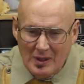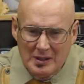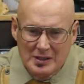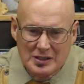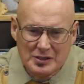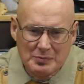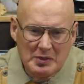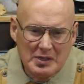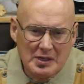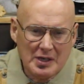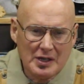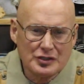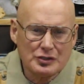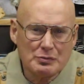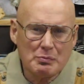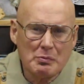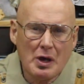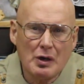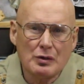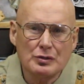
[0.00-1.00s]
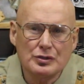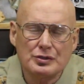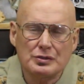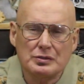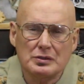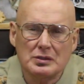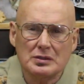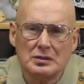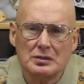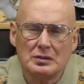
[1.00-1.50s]
it's because
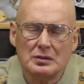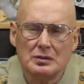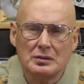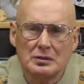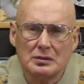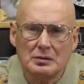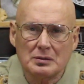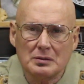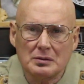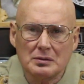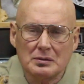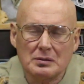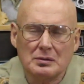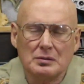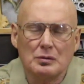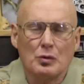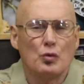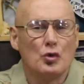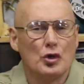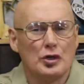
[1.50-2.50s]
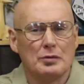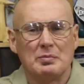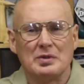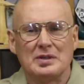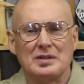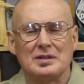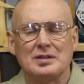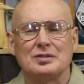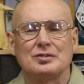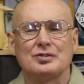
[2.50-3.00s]
most
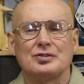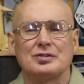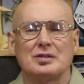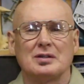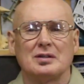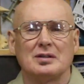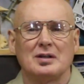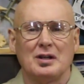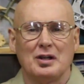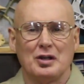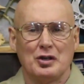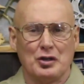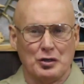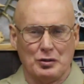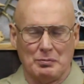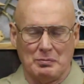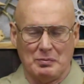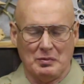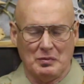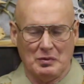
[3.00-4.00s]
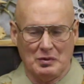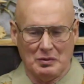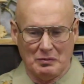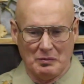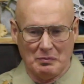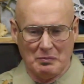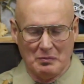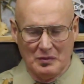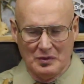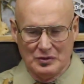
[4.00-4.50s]
would-be's,
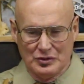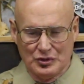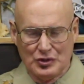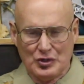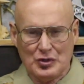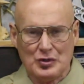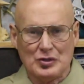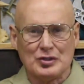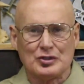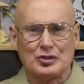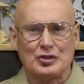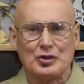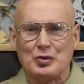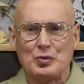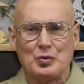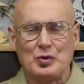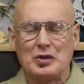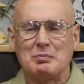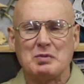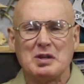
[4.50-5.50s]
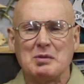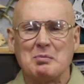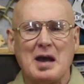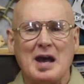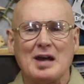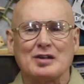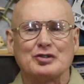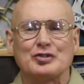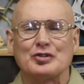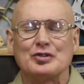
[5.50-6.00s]
students who would be
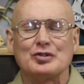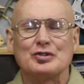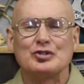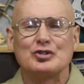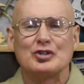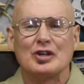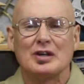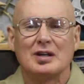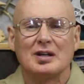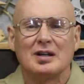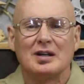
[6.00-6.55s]
masters,